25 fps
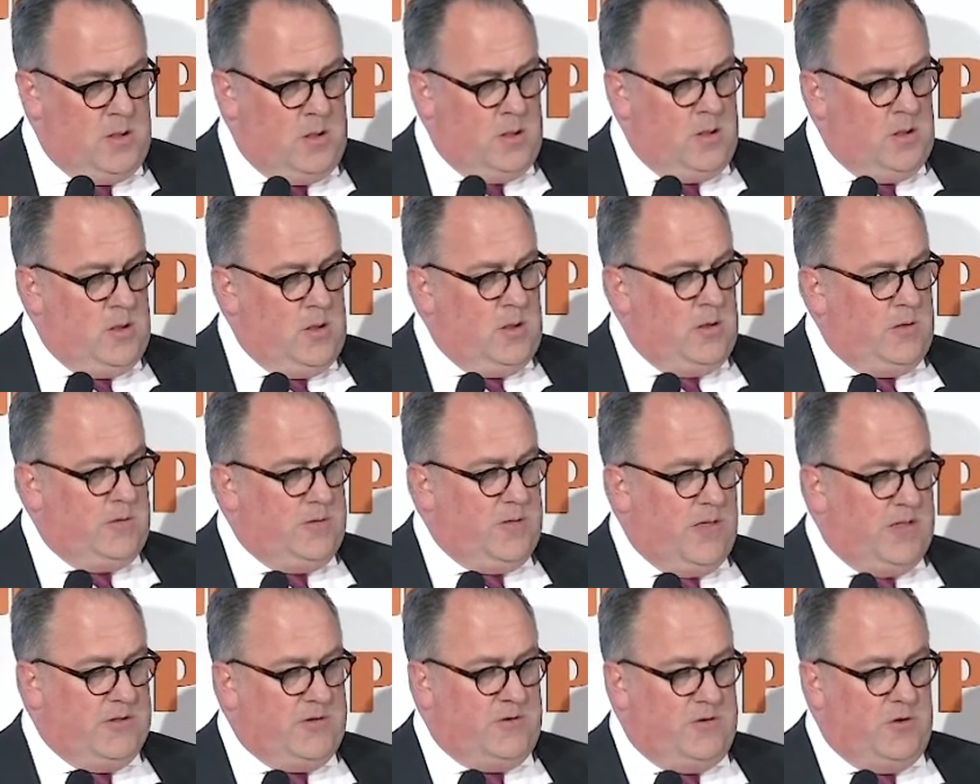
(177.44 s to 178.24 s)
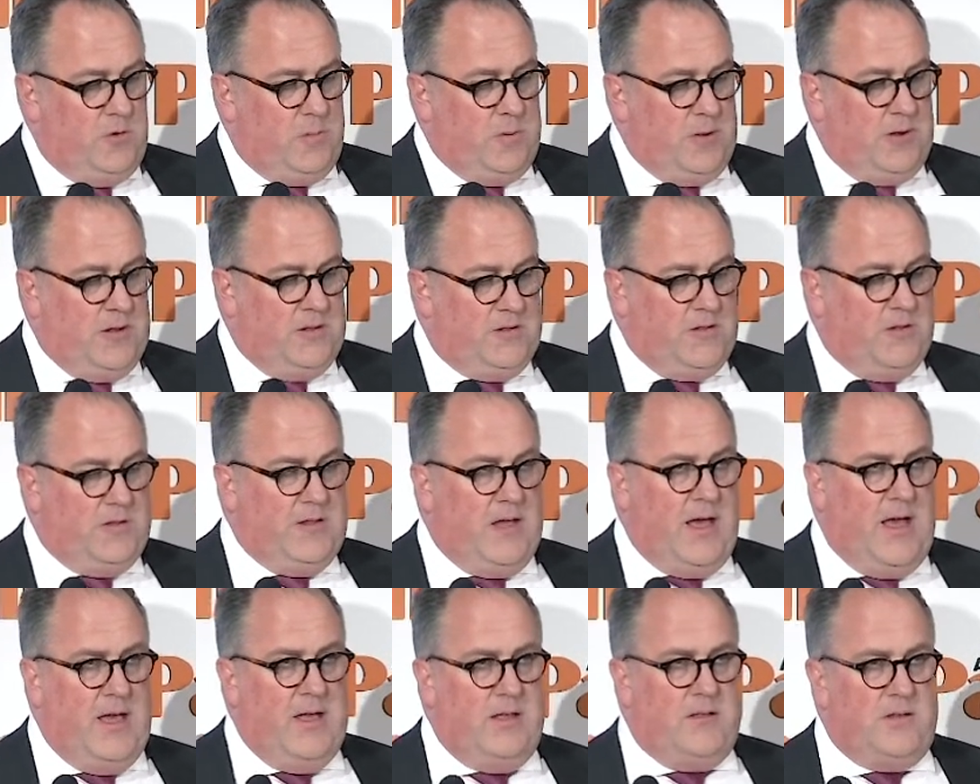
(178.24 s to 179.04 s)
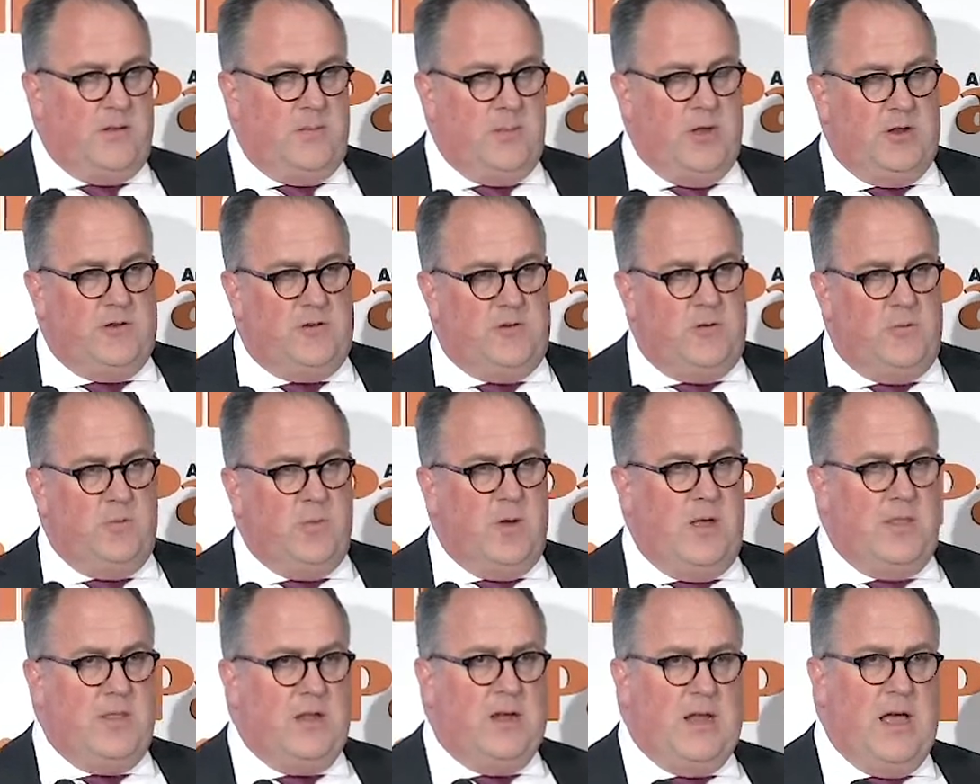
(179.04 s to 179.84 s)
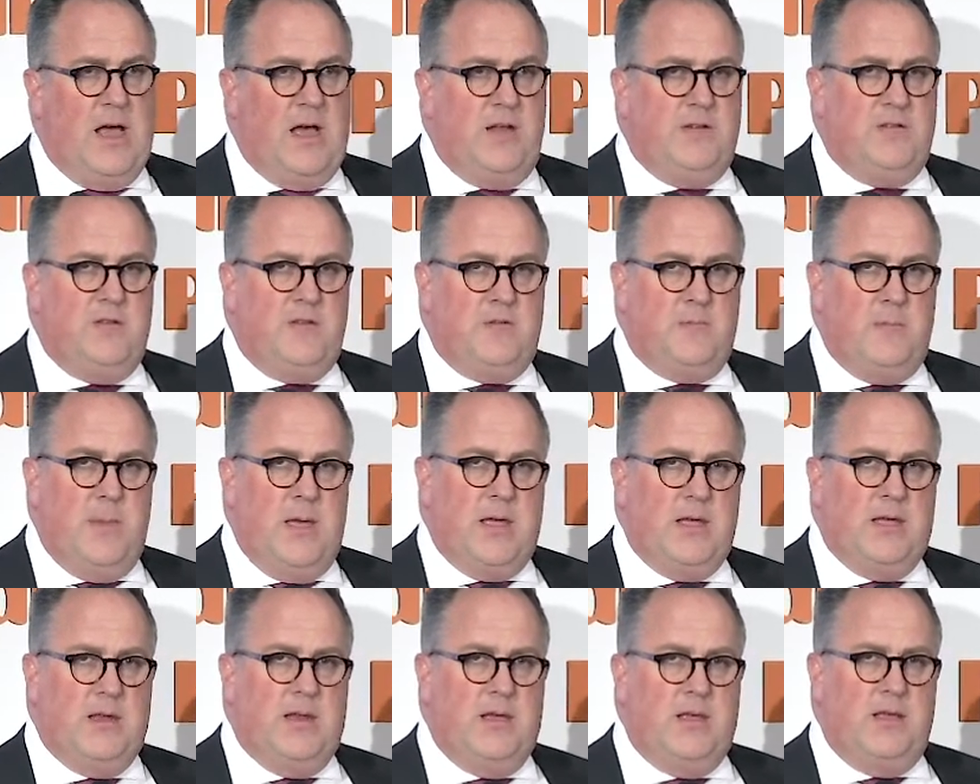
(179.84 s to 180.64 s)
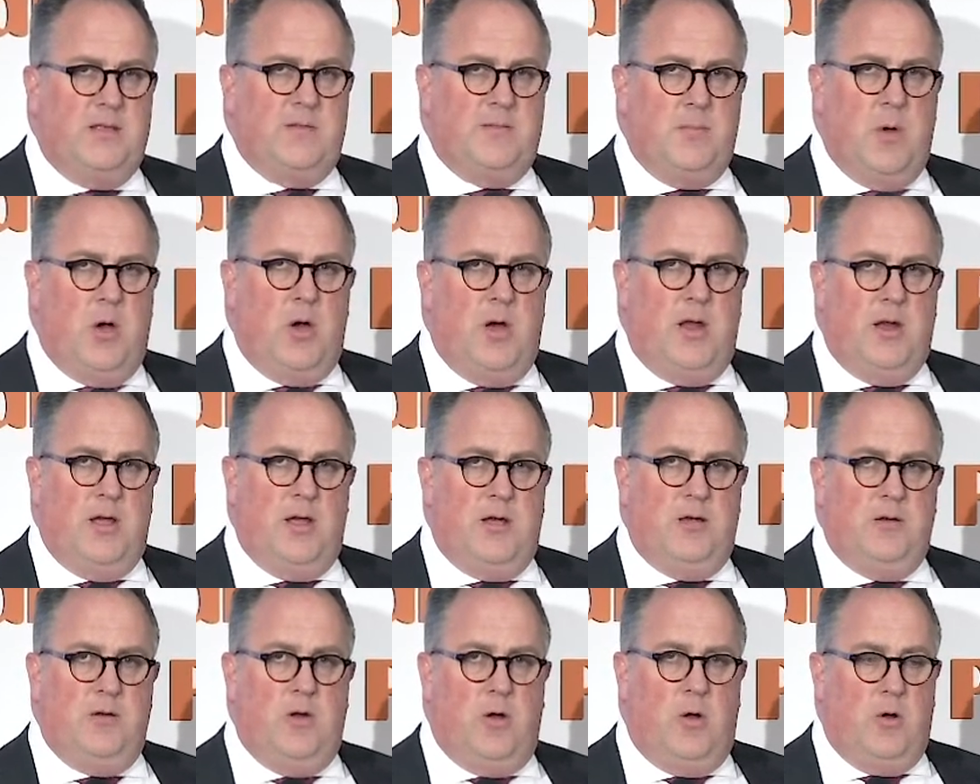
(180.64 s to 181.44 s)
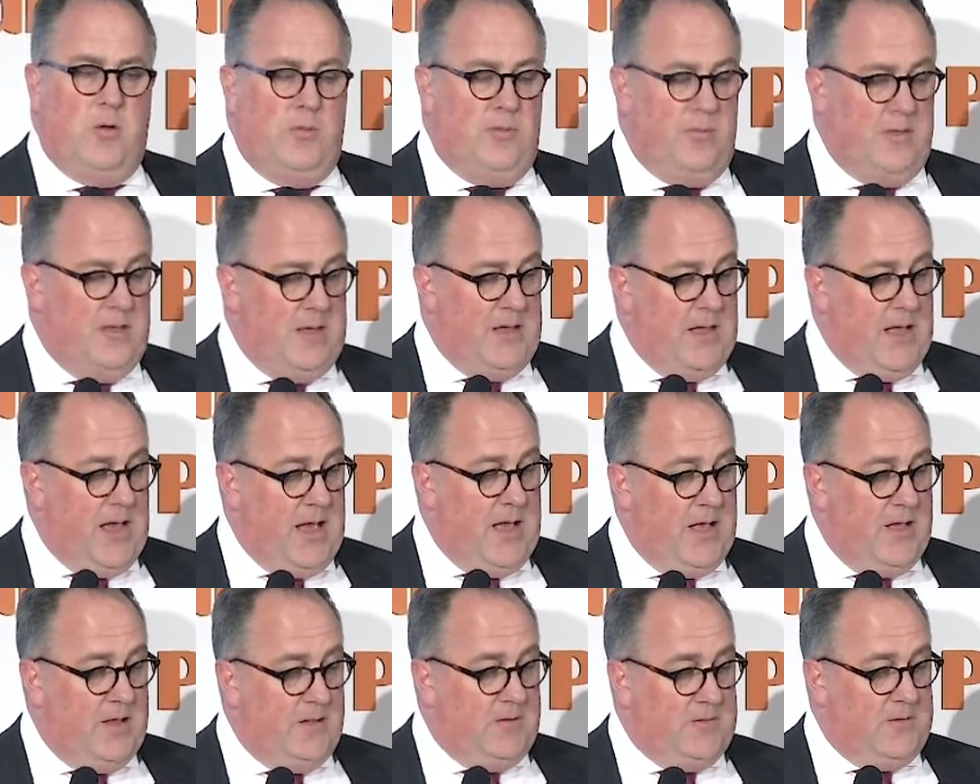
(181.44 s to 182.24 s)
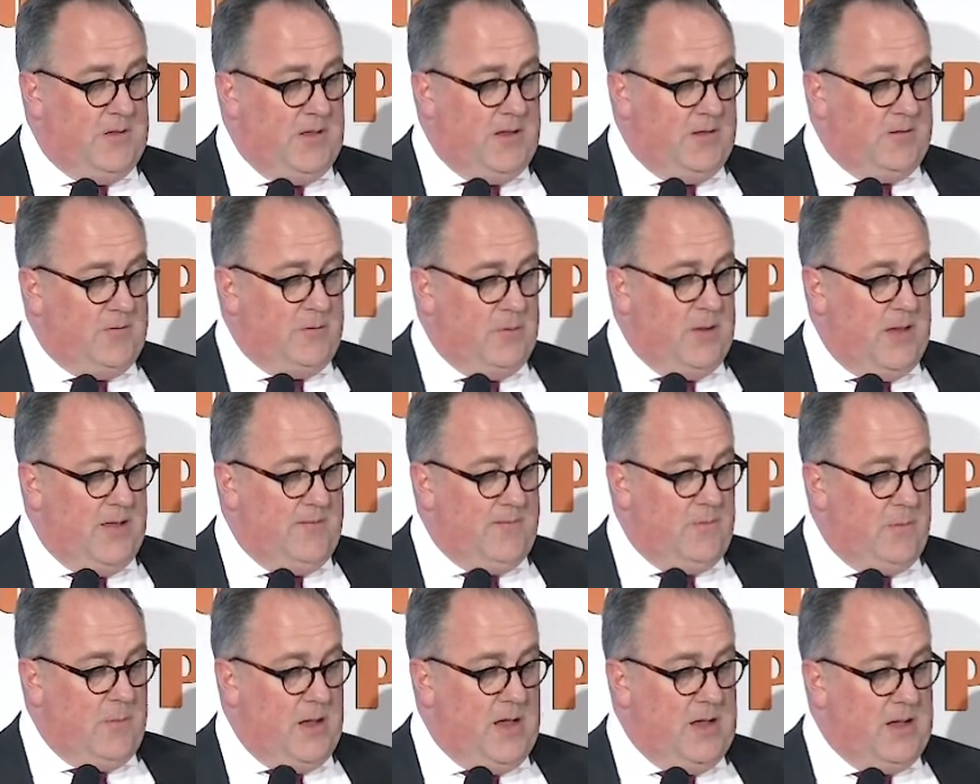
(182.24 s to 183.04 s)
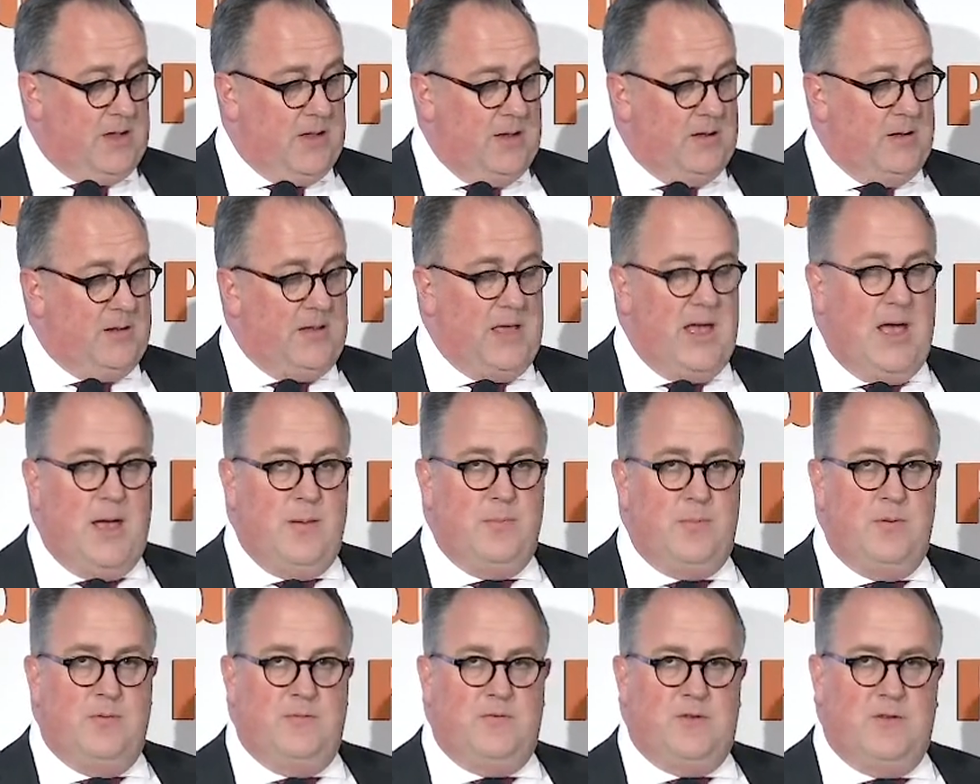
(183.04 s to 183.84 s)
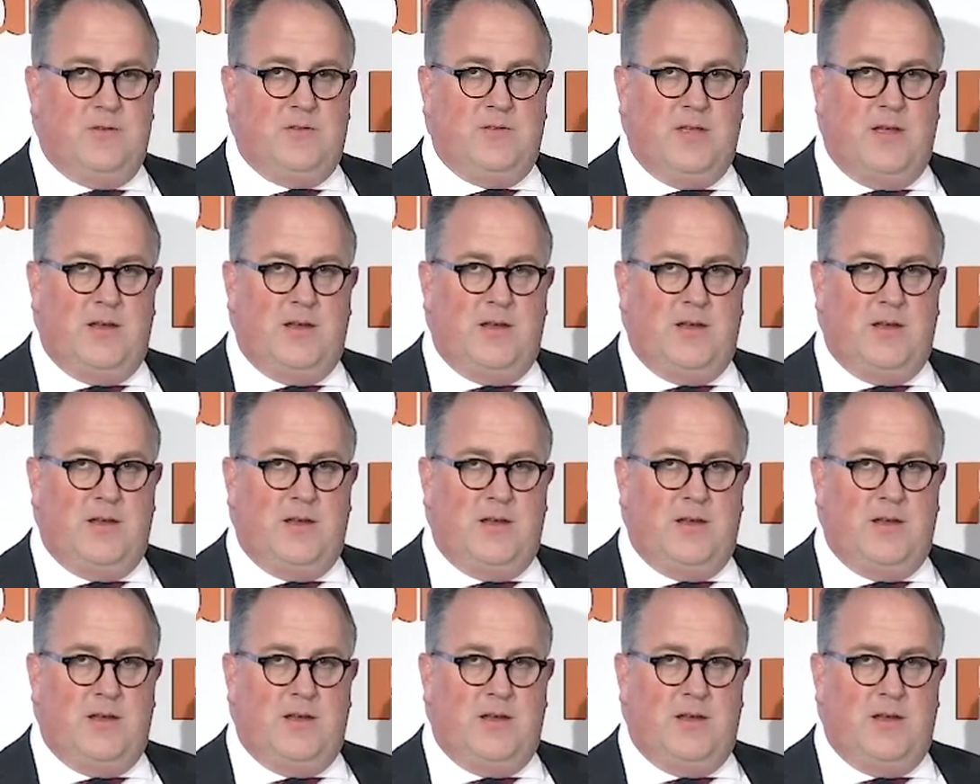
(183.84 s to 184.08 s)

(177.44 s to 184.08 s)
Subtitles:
So that's Jupiter today. As I mentioned, we're the largest manganese miner on the ASX. We have a market cap of just under